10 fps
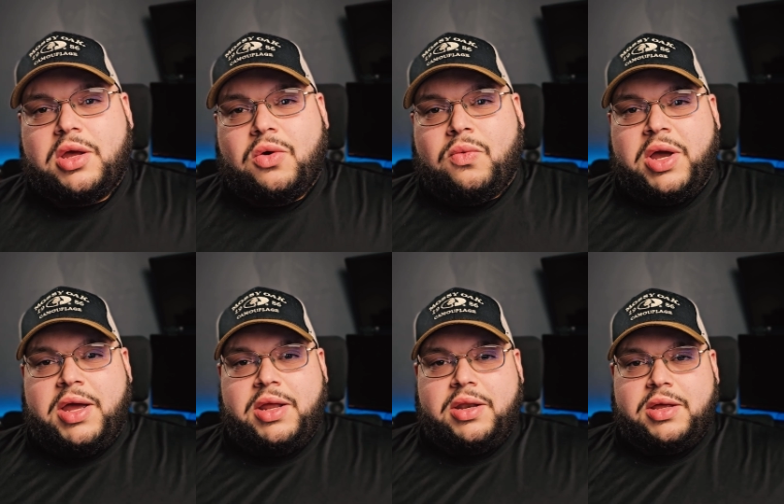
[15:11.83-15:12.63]

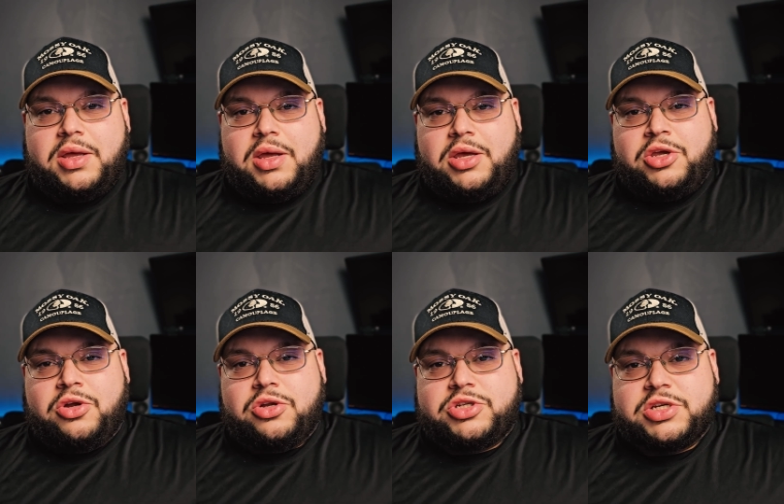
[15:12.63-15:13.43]
when
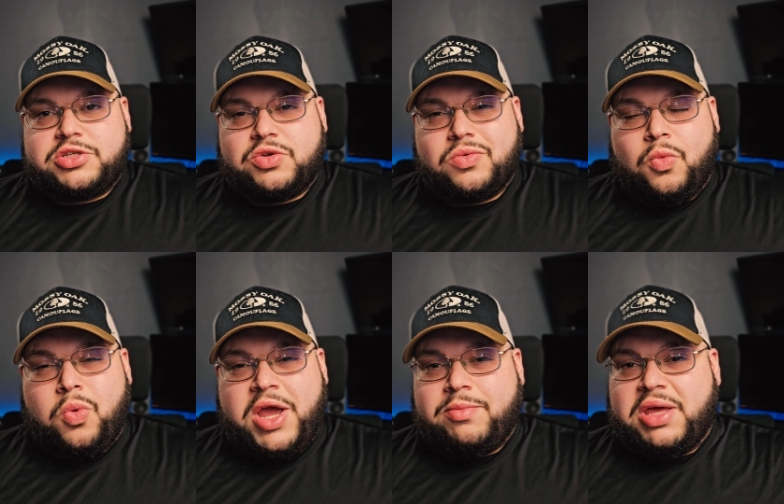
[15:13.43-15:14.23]
you're just
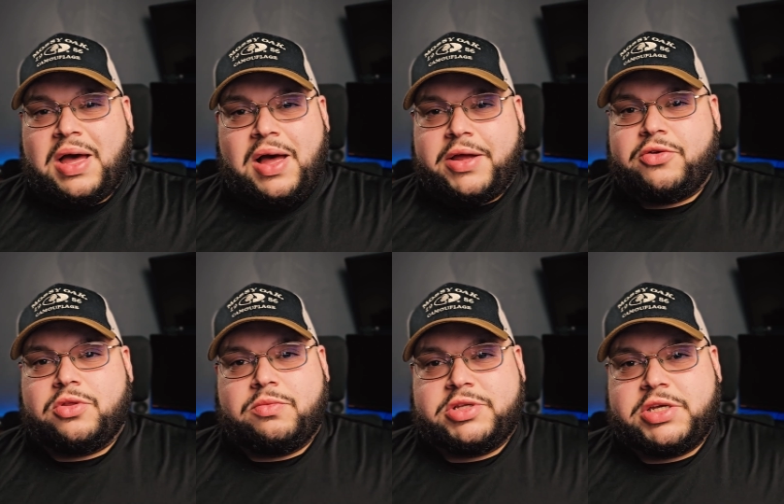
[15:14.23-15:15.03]
way behind
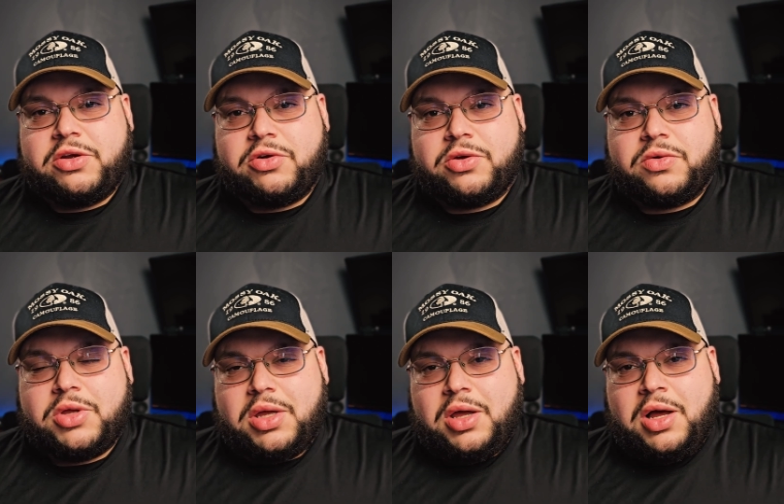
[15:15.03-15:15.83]
on the material.
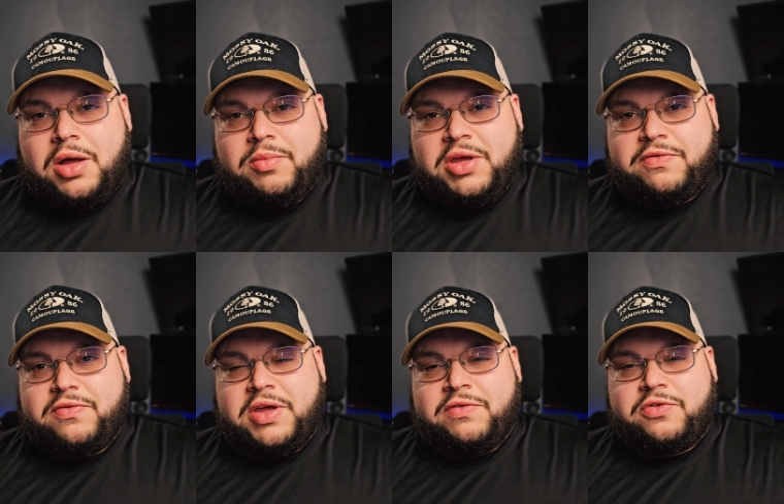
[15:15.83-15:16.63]
Um,
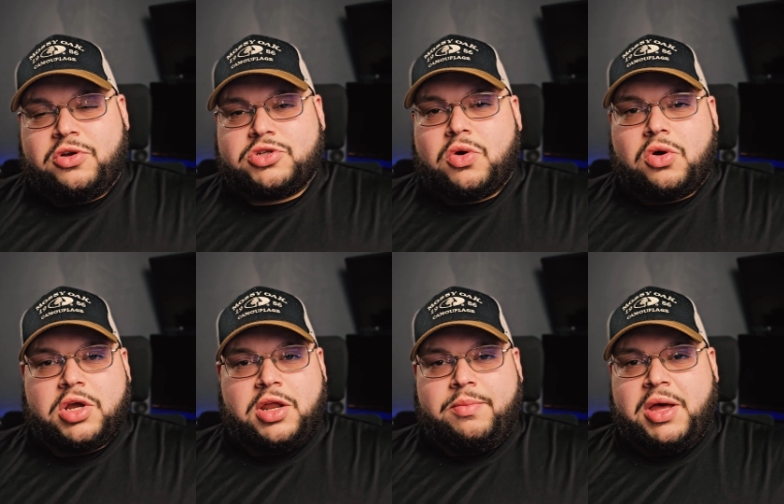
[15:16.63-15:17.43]
if if they're
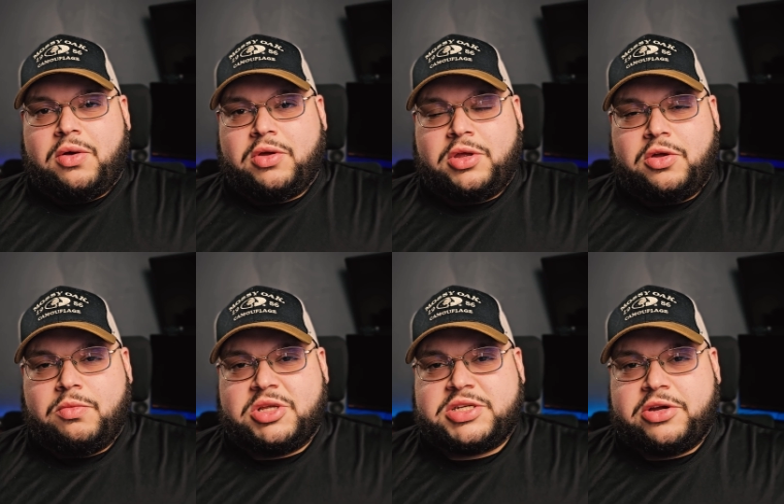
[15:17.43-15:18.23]
talking about you know
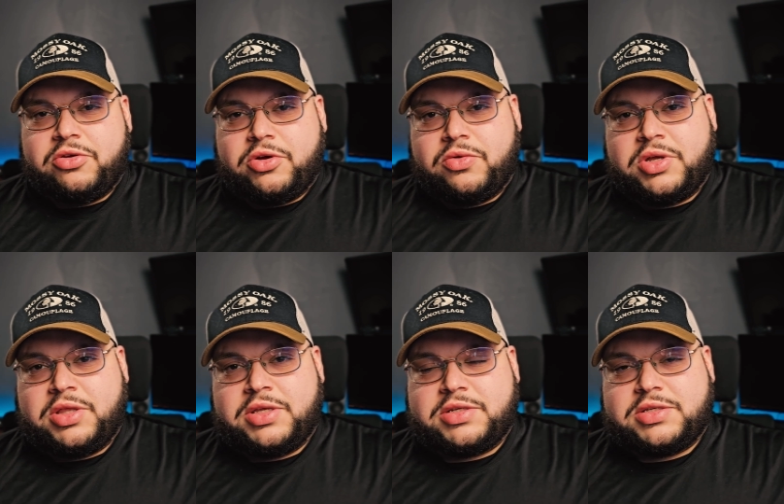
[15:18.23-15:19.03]
material
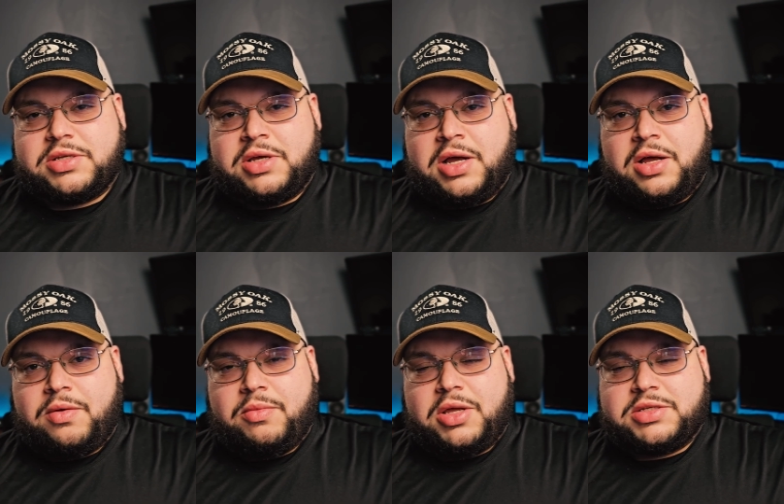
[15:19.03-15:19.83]
in this
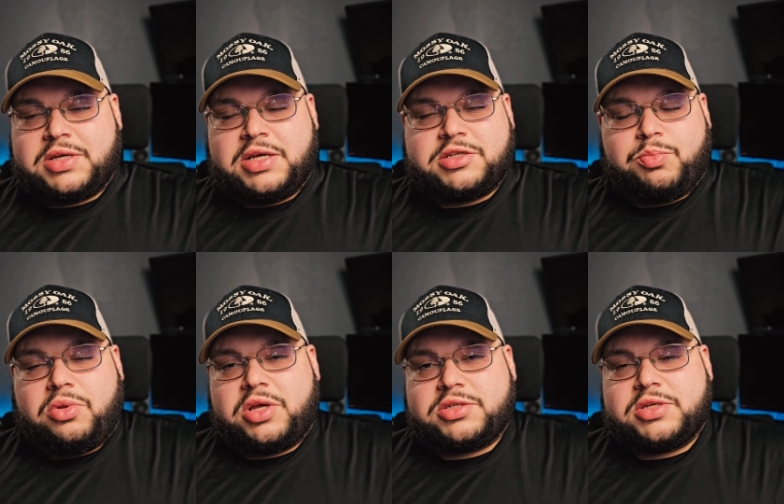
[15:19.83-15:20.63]
um, CySA
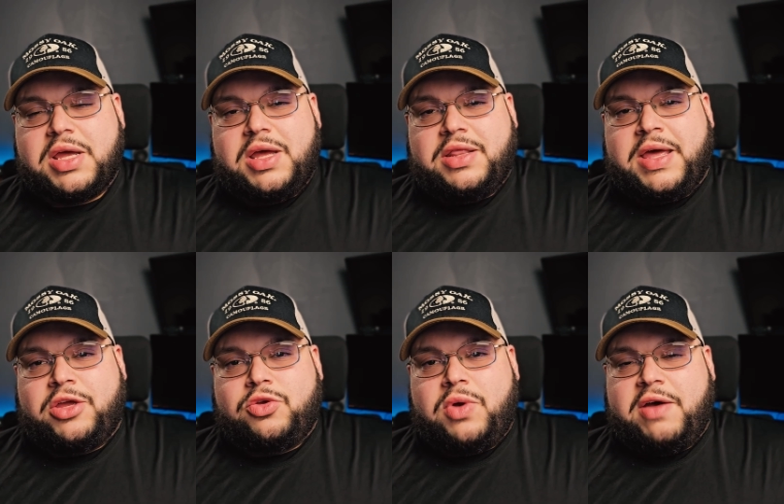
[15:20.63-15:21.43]
plus that
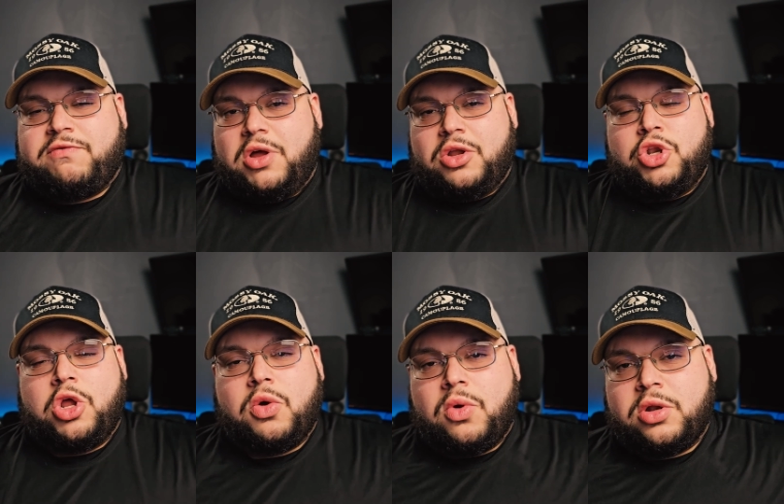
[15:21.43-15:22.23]
you have
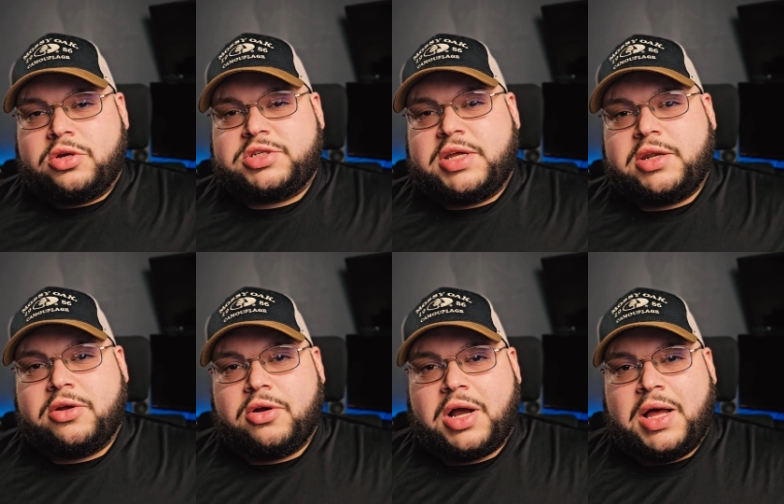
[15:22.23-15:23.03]
no understanding
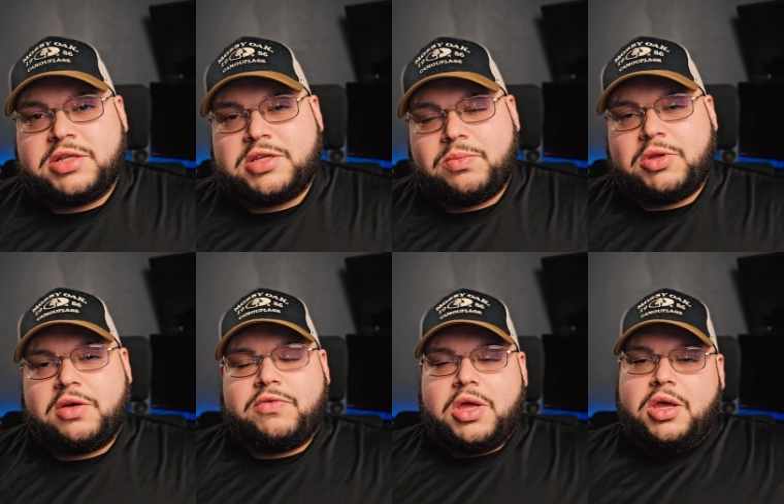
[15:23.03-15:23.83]
or concept of,